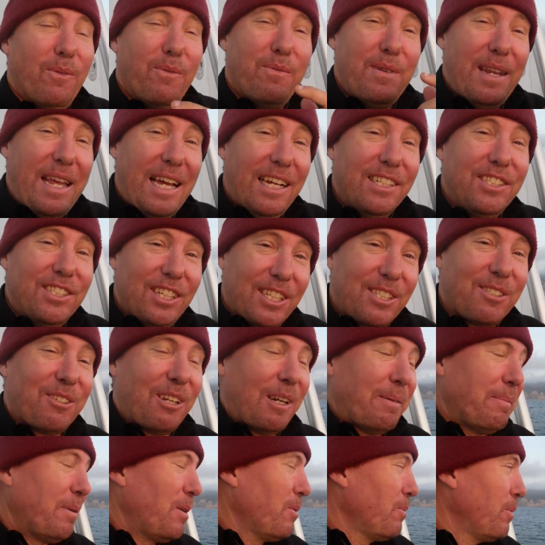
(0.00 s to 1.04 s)
We've now just got
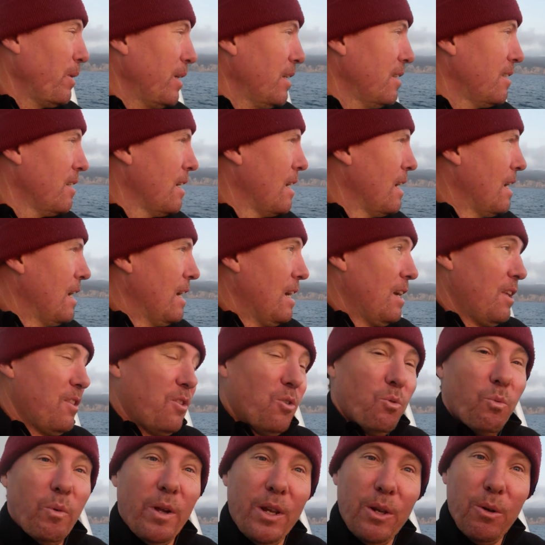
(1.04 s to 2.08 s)
a bit of wind.
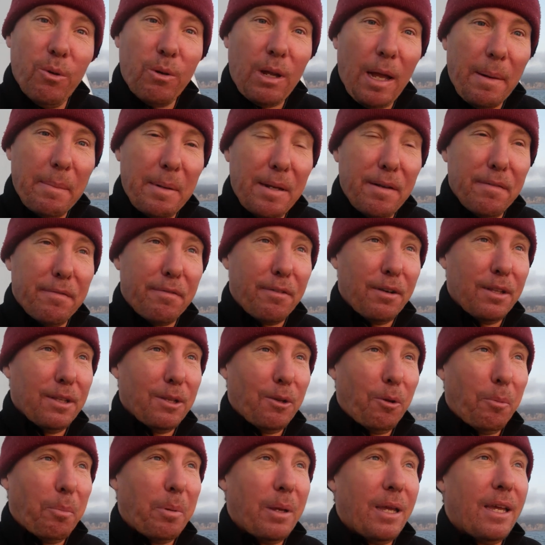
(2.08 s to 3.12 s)
The wind will come in for a
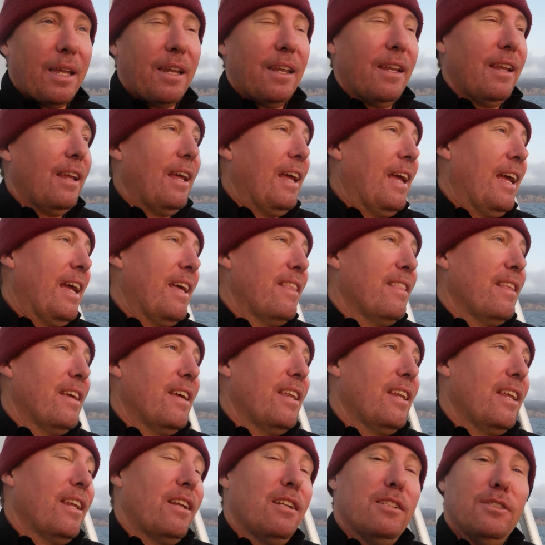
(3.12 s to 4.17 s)
little bit and
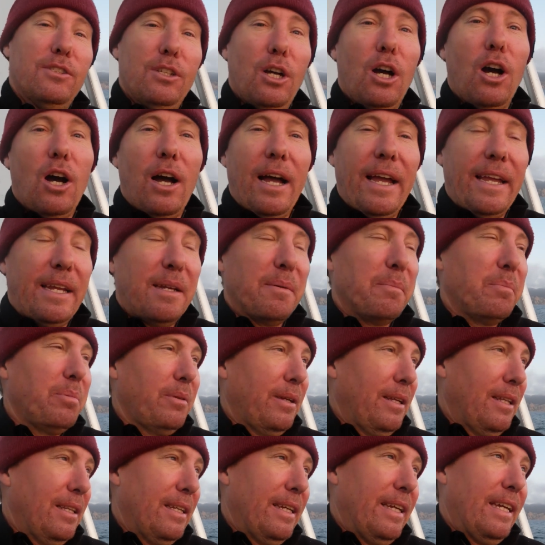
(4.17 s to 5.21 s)
then it'll die
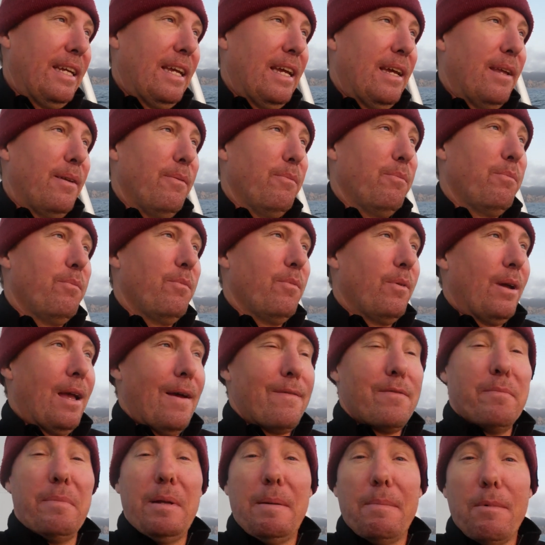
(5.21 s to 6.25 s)
completely. And we
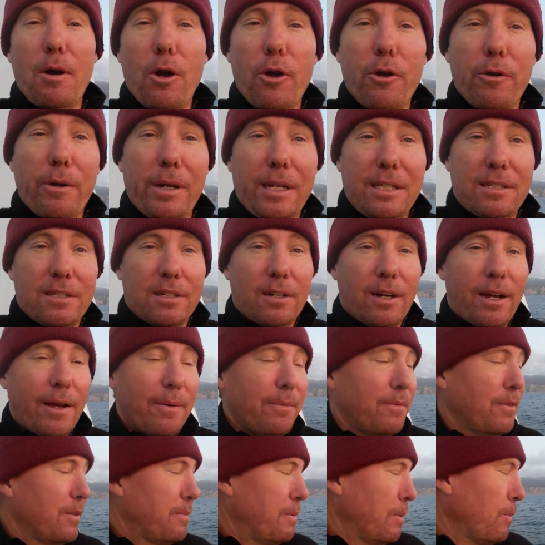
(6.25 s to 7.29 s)
haven't been motoring tonight,
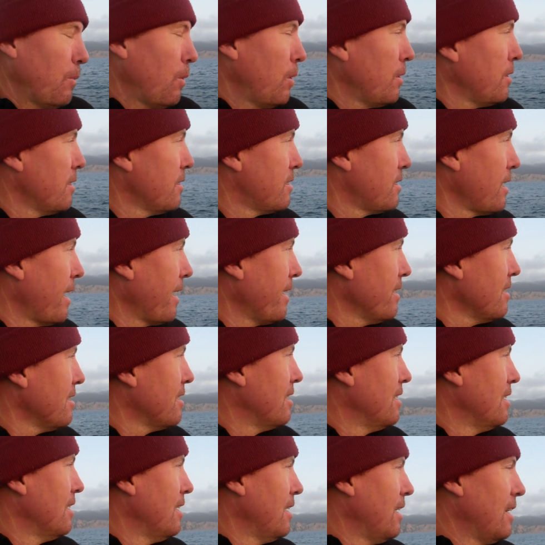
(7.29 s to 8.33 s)
we've just been wanting to sail.
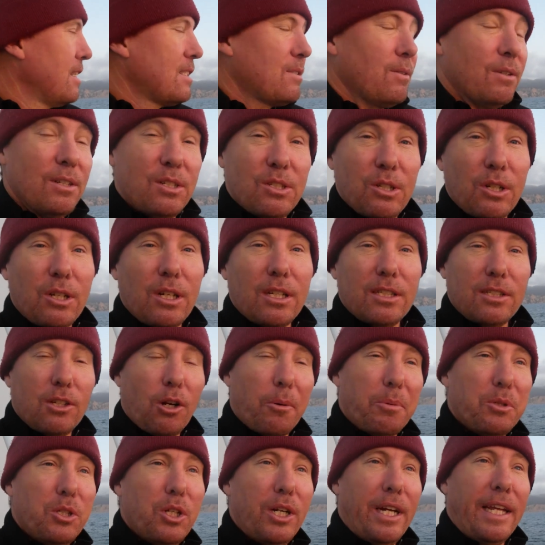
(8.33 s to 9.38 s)
So we just took it as an
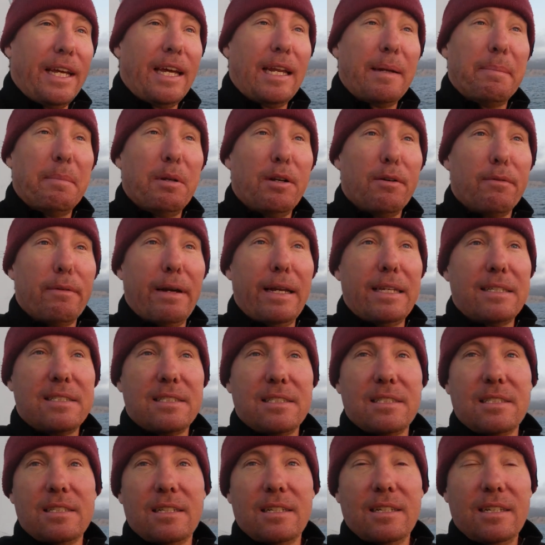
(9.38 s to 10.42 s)
opportunity to get a bit of
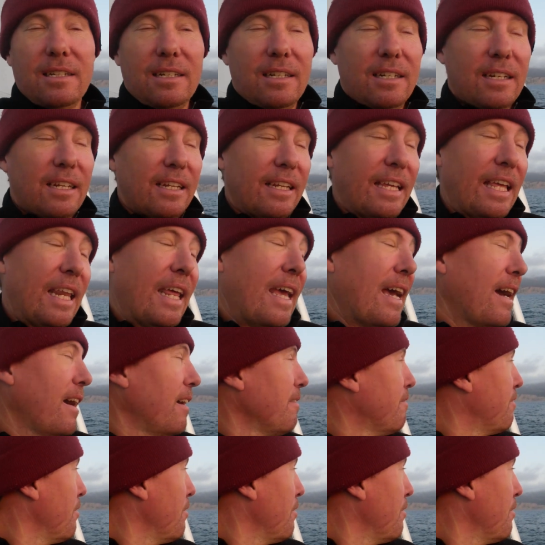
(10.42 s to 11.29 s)
rest, get out